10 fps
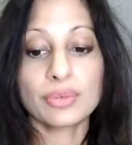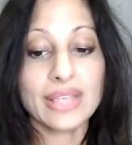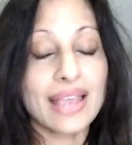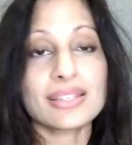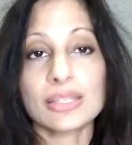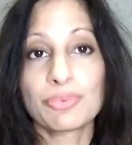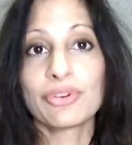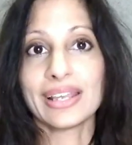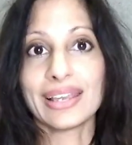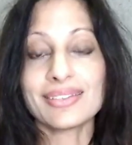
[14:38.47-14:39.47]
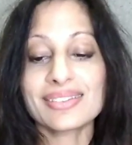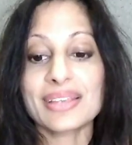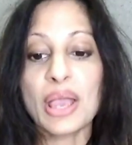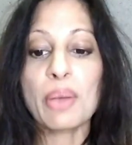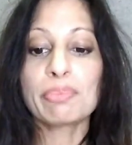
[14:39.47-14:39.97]
yes, it's brilliant,
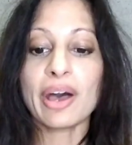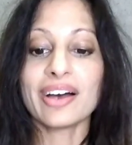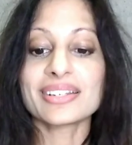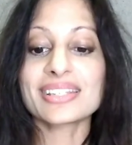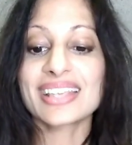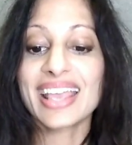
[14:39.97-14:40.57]
but